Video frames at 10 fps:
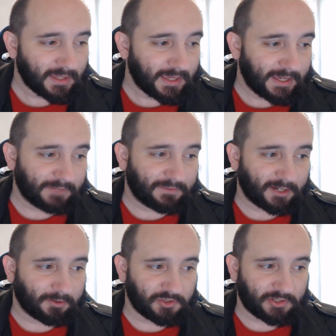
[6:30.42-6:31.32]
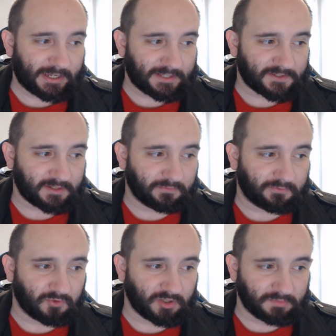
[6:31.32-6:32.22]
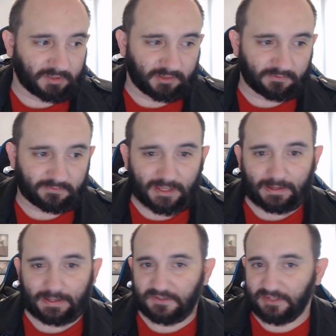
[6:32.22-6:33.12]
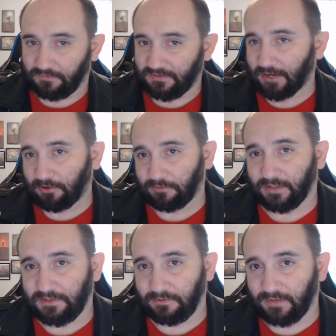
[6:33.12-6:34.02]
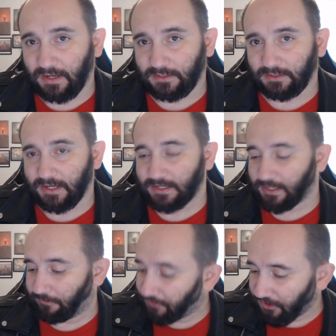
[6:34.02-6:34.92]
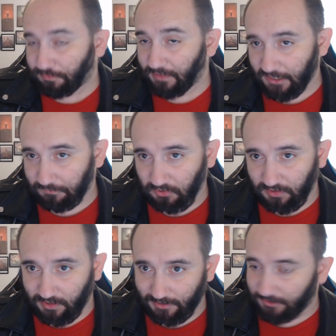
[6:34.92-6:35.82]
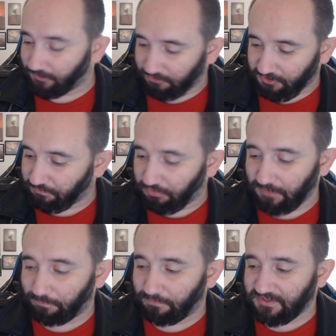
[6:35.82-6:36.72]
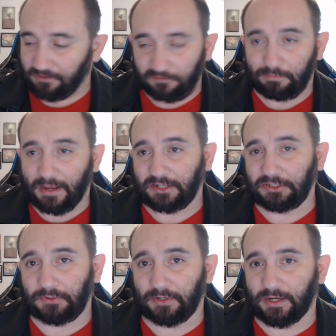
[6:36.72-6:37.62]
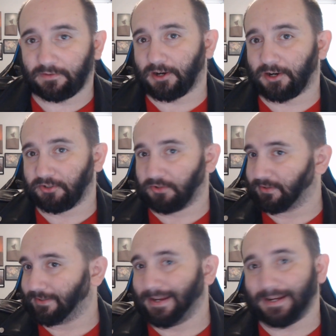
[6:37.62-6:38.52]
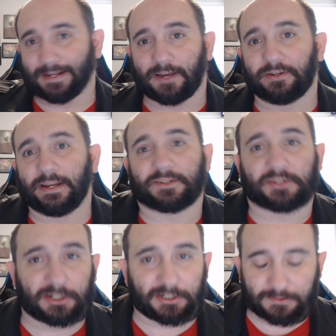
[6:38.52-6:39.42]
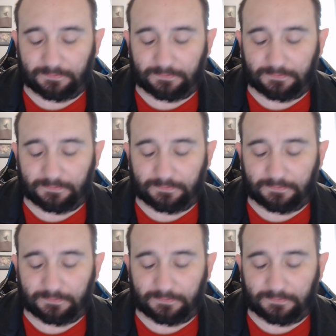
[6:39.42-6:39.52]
If that creature has some form of self-sacrifice effect, like a Fleshbag Marauder, you can just put itself back in the graveyard and you can take it out next turn.